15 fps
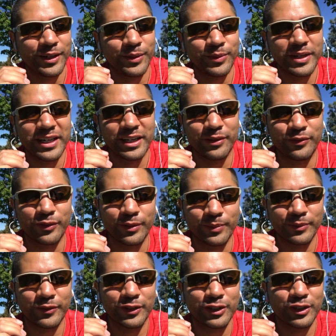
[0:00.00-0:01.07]
reading
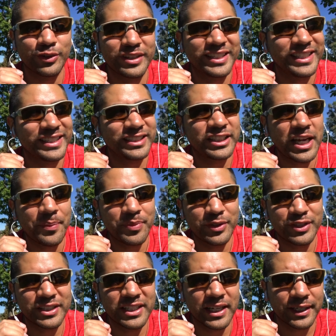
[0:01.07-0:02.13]
from 1 Corinthians chapter
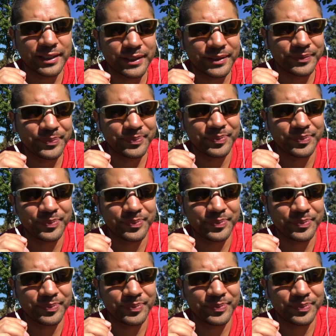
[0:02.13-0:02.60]
6.